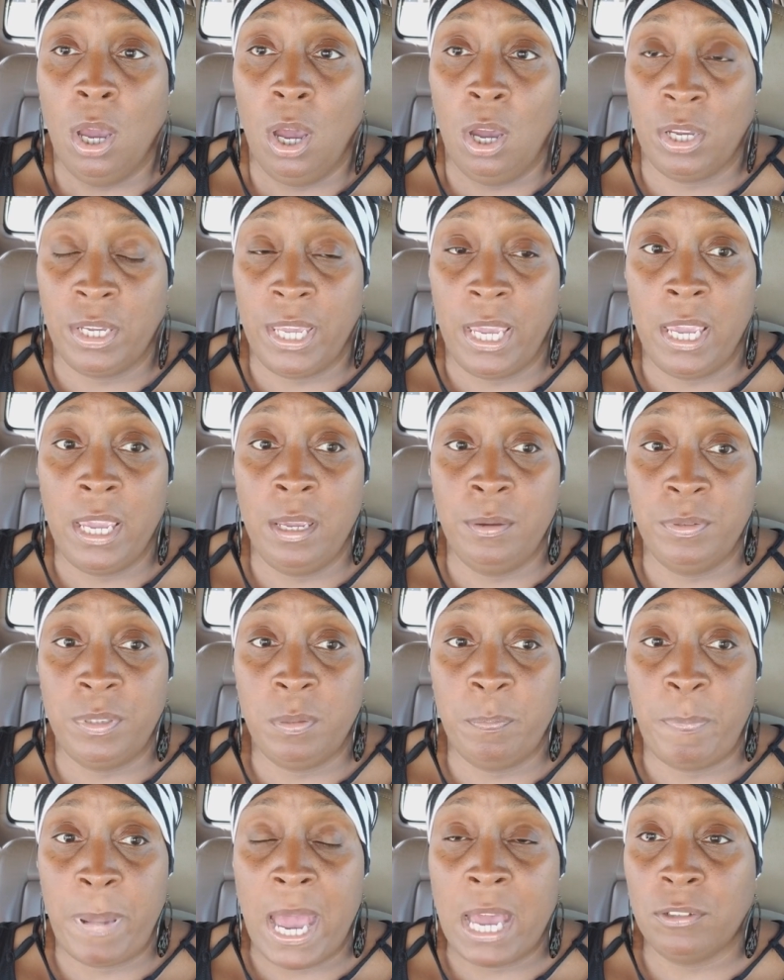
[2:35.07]
Okay, it was
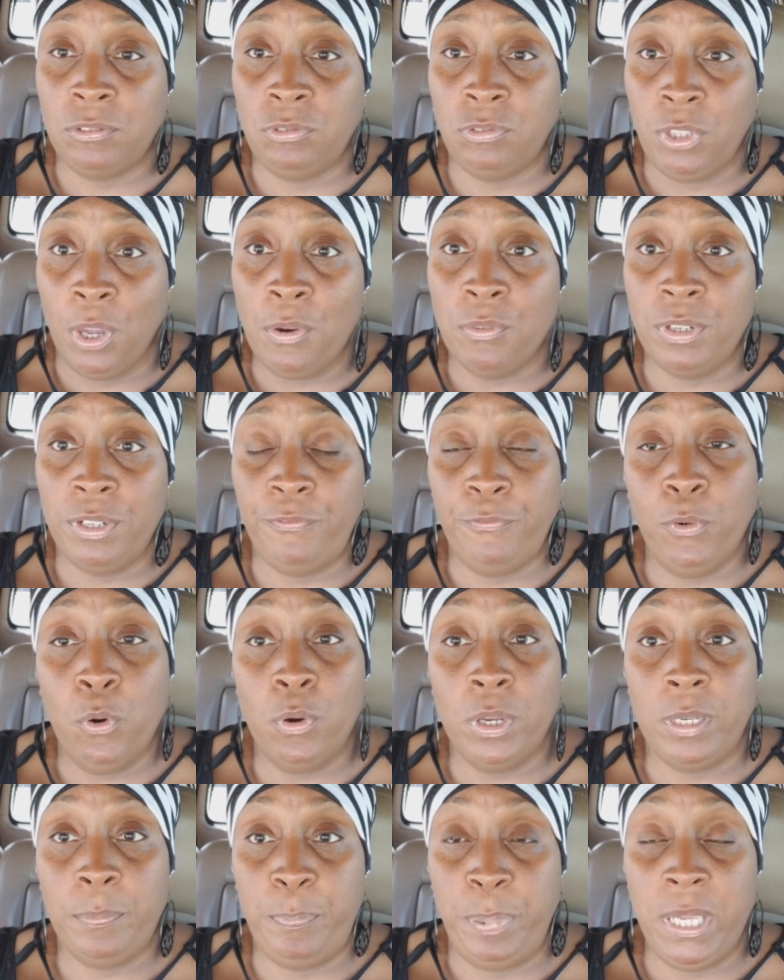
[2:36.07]
about 30,
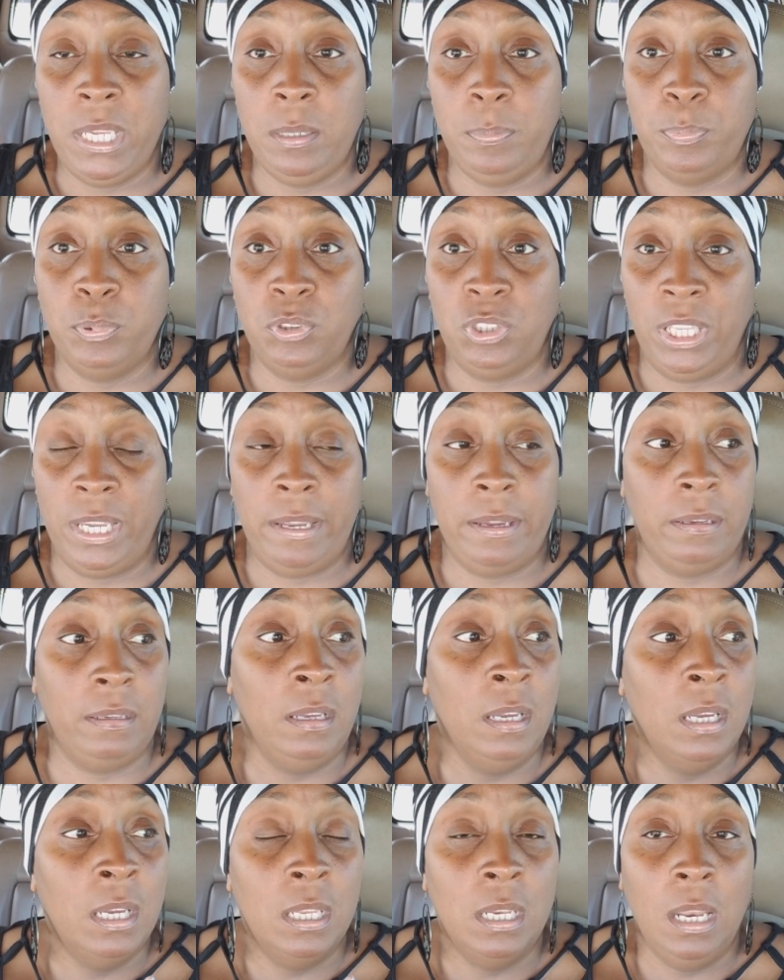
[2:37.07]
40 people there.
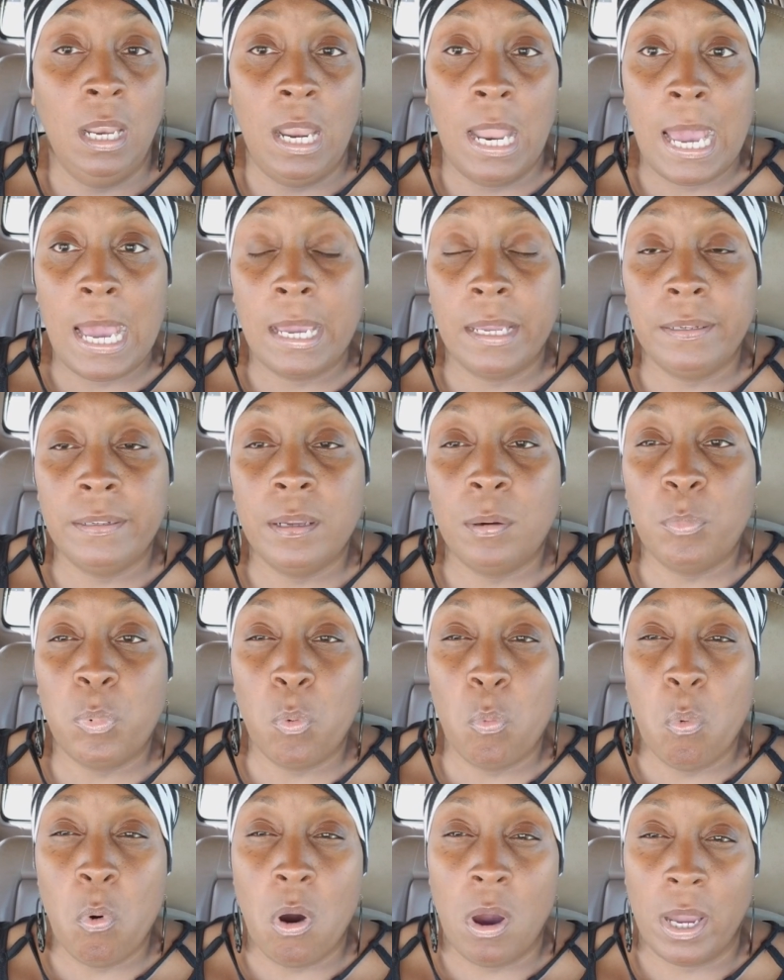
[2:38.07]
Lie number
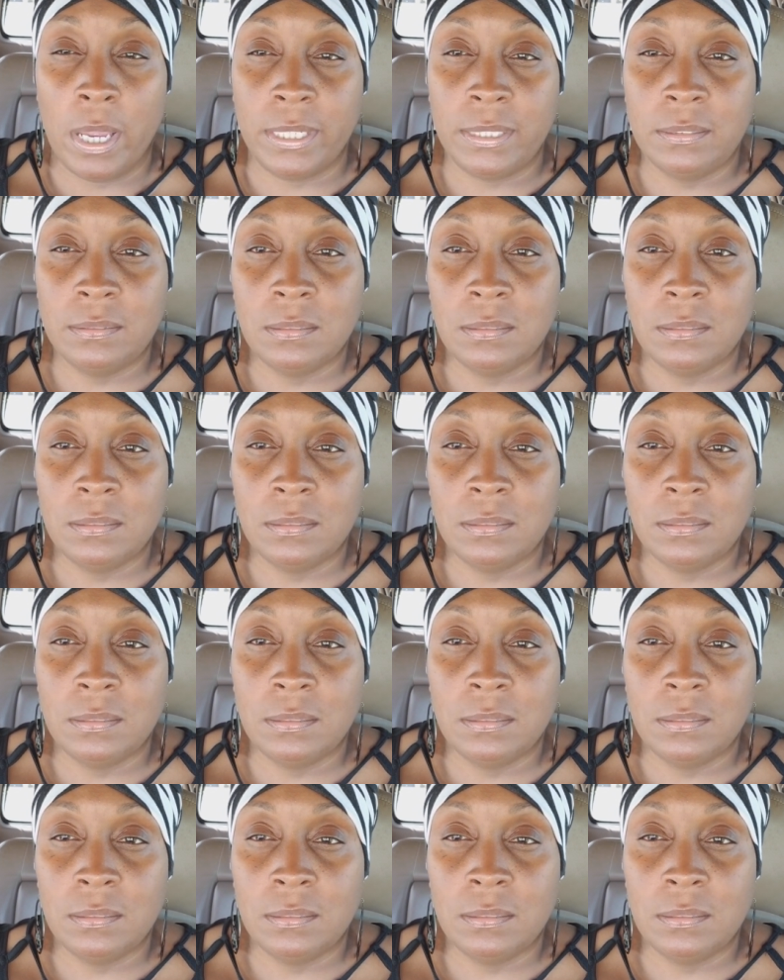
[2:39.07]
one.